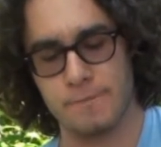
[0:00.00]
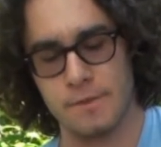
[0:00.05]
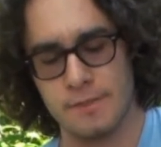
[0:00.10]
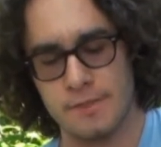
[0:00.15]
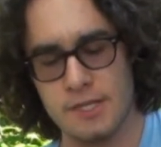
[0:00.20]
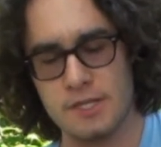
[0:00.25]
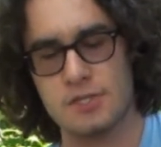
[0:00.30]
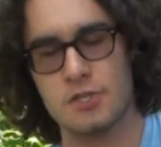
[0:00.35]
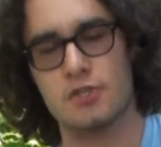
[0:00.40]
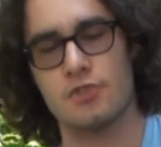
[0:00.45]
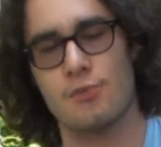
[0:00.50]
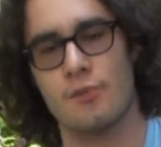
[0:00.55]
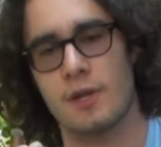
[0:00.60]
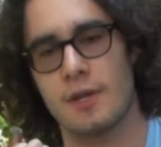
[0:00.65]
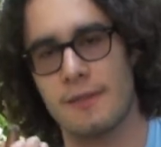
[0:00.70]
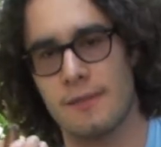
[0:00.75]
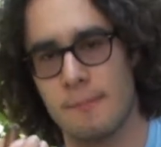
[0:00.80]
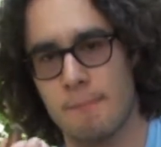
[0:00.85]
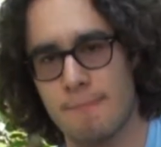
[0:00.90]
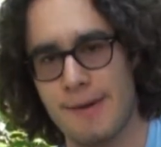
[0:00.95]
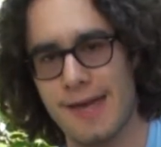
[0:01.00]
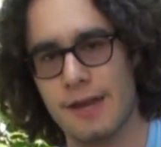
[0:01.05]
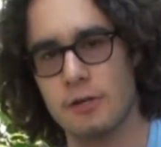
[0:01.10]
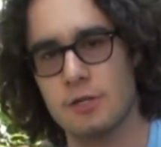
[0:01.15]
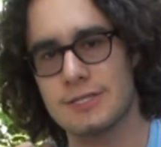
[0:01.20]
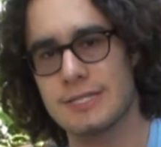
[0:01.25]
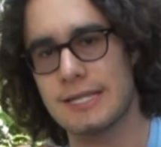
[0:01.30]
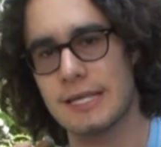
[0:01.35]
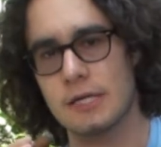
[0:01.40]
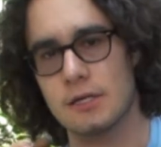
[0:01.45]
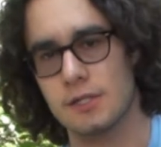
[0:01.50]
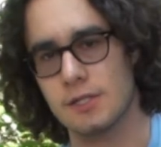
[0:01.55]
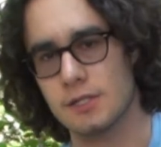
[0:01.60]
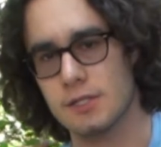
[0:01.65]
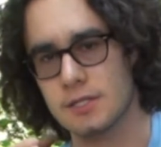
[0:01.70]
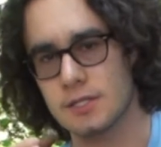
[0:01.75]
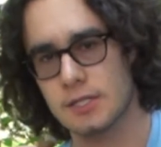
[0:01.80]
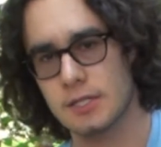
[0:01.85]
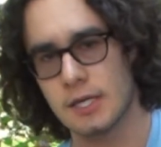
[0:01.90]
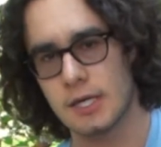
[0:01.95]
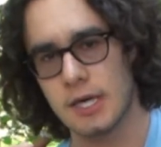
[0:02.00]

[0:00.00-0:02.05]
this is one of the better deals